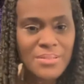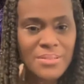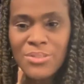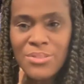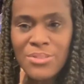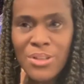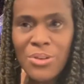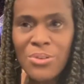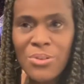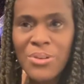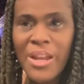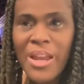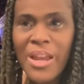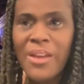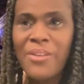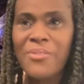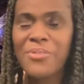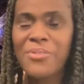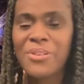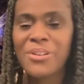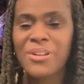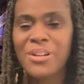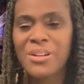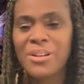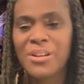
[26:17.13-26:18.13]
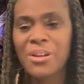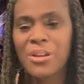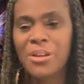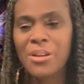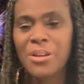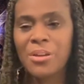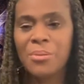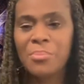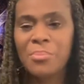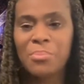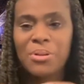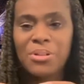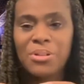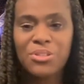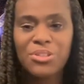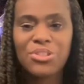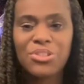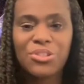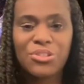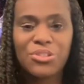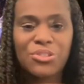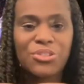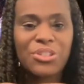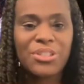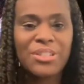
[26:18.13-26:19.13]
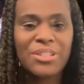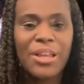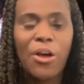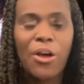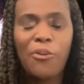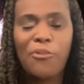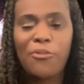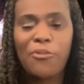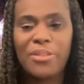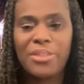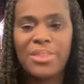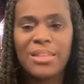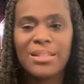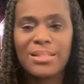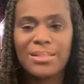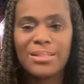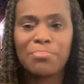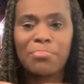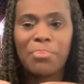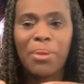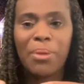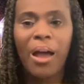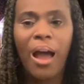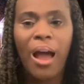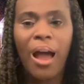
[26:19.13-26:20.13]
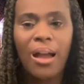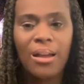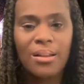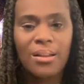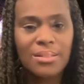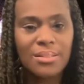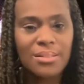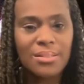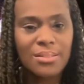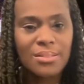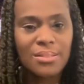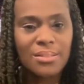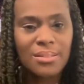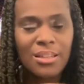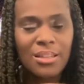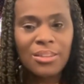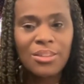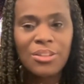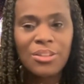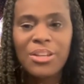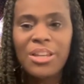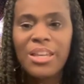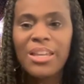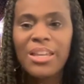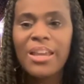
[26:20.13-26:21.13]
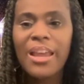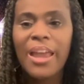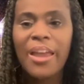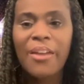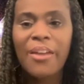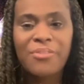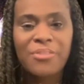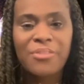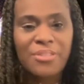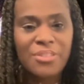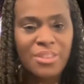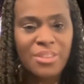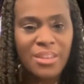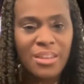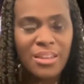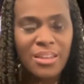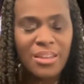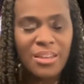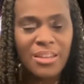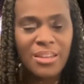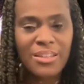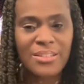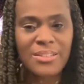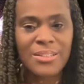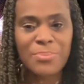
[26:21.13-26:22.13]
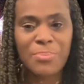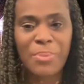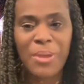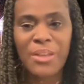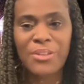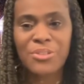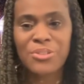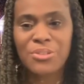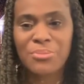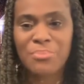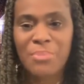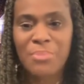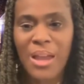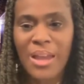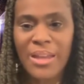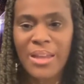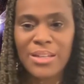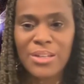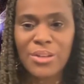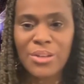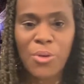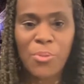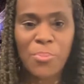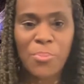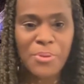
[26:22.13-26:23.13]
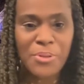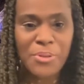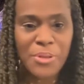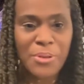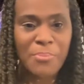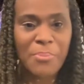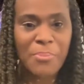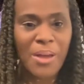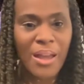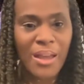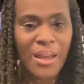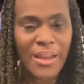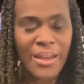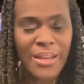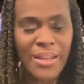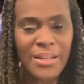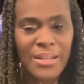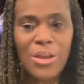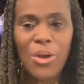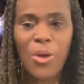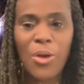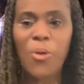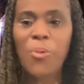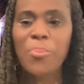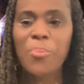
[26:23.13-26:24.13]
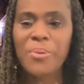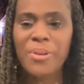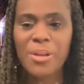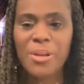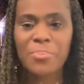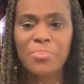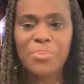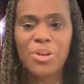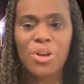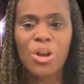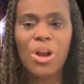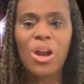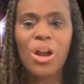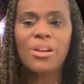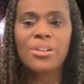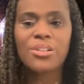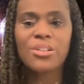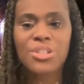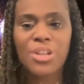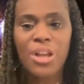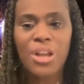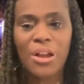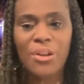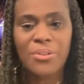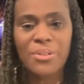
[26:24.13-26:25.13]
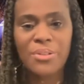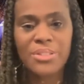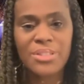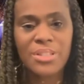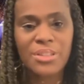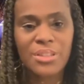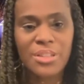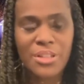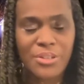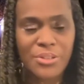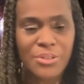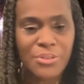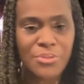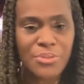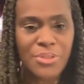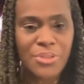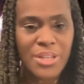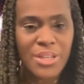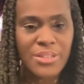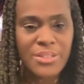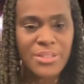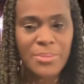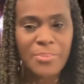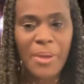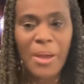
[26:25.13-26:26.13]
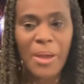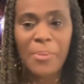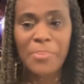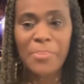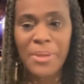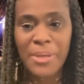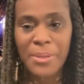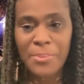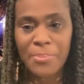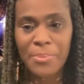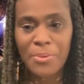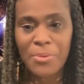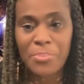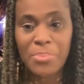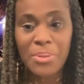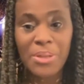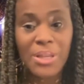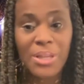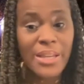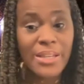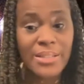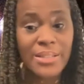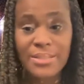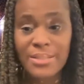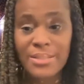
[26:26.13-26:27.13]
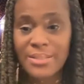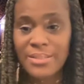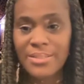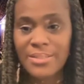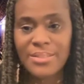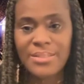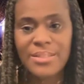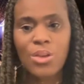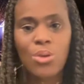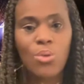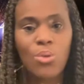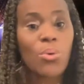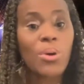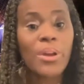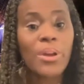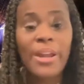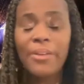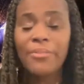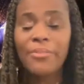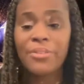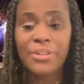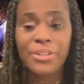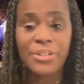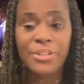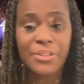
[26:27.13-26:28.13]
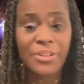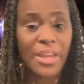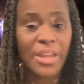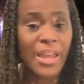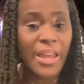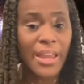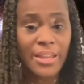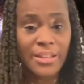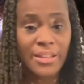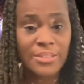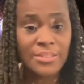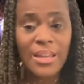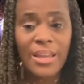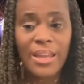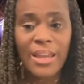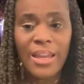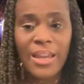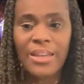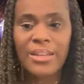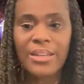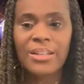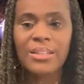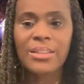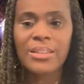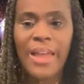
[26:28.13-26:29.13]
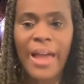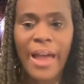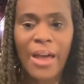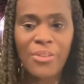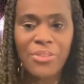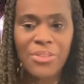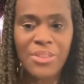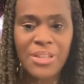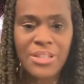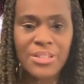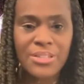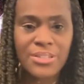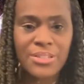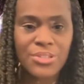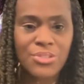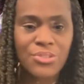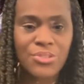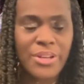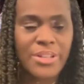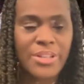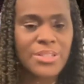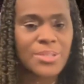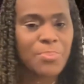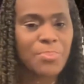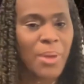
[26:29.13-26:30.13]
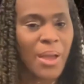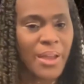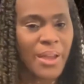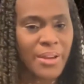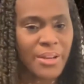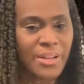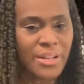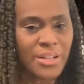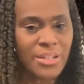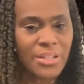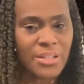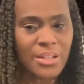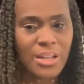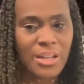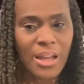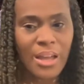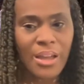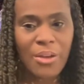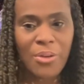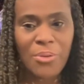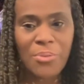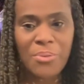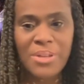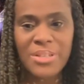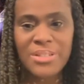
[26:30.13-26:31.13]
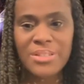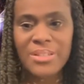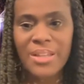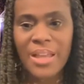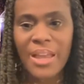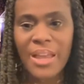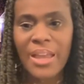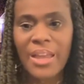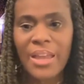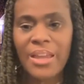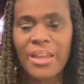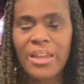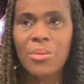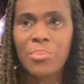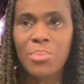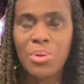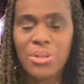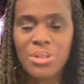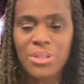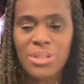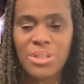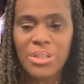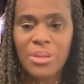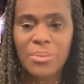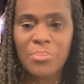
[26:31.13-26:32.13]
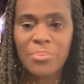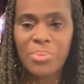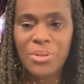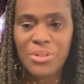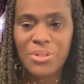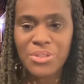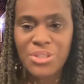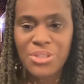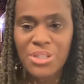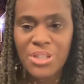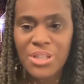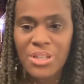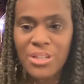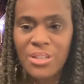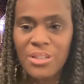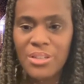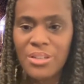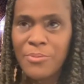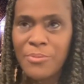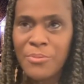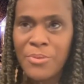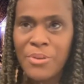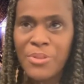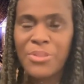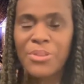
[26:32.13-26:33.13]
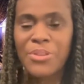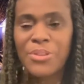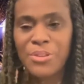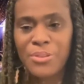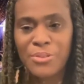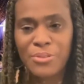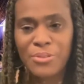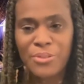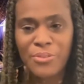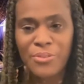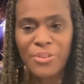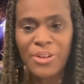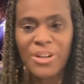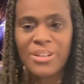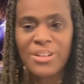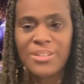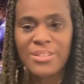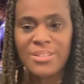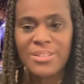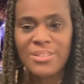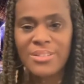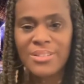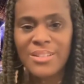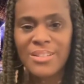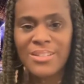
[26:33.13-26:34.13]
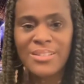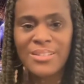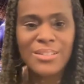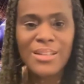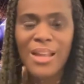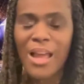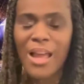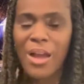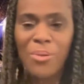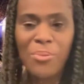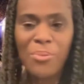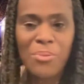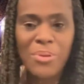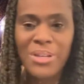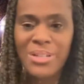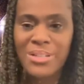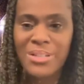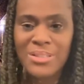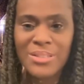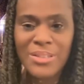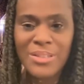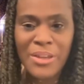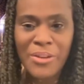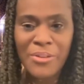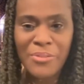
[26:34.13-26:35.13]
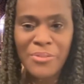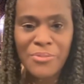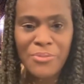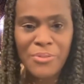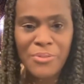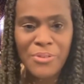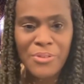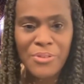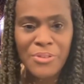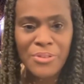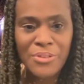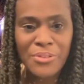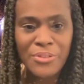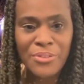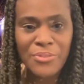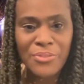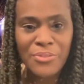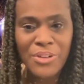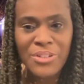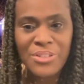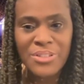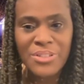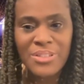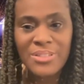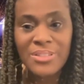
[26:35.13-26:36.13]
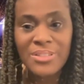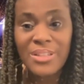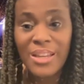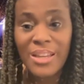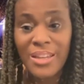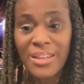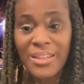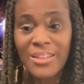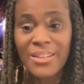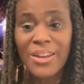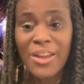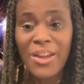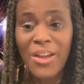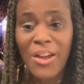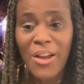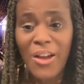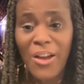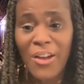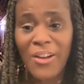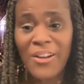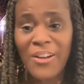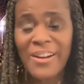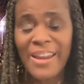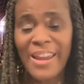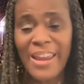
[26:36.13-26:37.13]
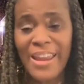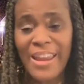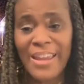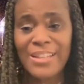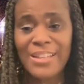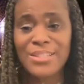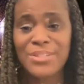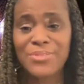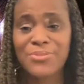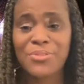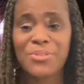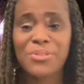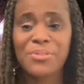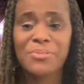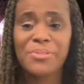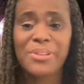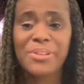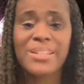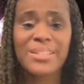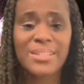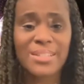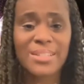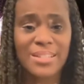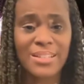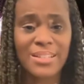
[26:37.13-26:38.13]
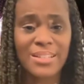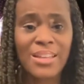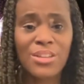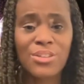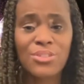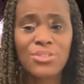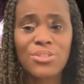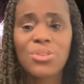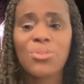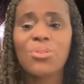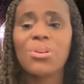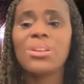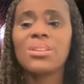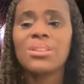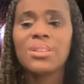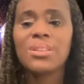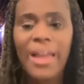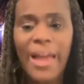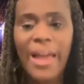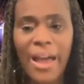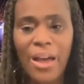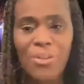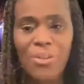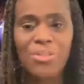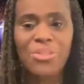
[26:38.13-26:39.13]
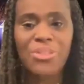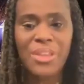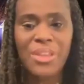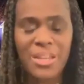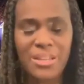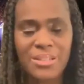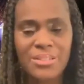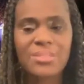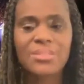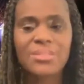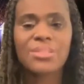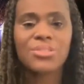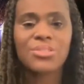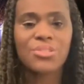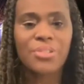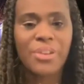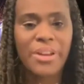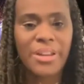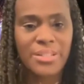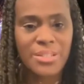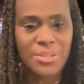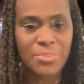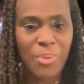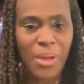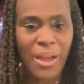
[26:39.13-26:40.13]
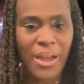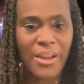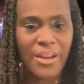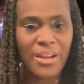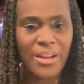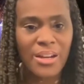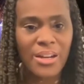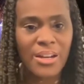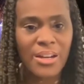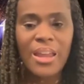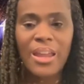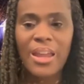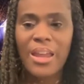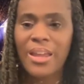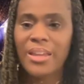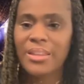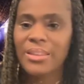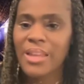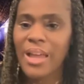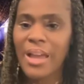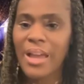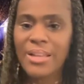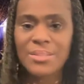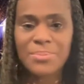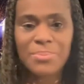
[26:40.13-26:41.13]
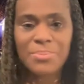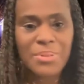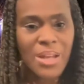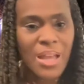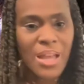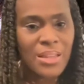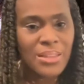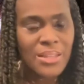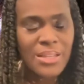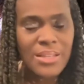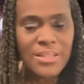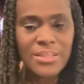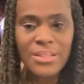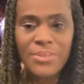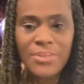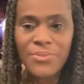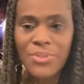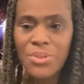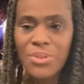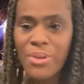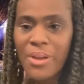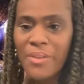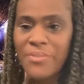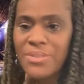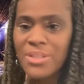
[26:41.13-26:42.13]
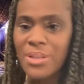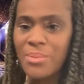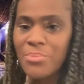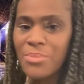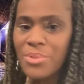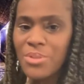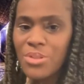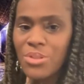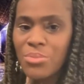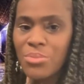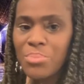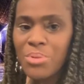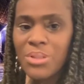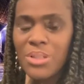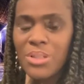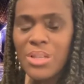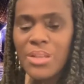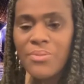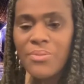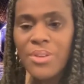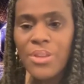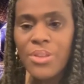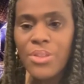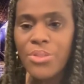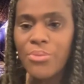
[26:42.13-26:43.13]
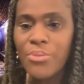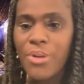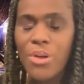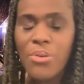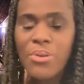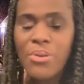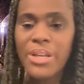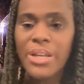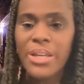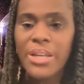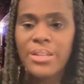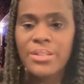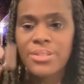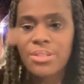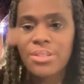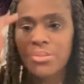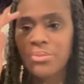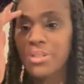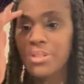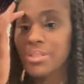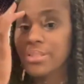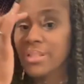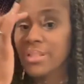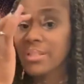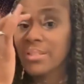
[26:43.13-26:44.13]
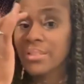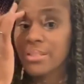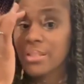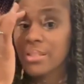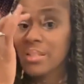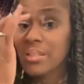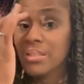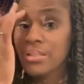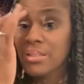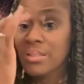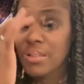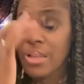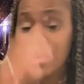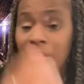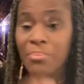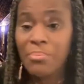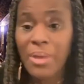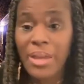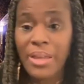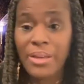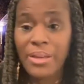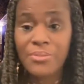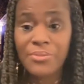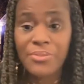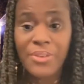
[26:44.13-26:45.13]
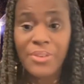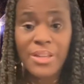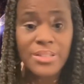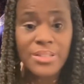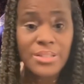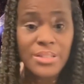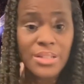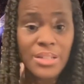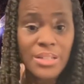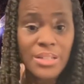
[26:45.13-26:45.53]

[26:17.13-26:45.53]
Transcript: Don't ever put yourself in this box. Look at everything, expand your mind and open your mind. Open up your heart chakra to learn new things about people, places, whatever you can, and allow things to transpire. I always say pulling and pushing with the universe is not what it's there for. The universe is in our hands for a reason. So allow things to transpire. And last but not least, if you have something you believe in, throw it into existence and manifest it.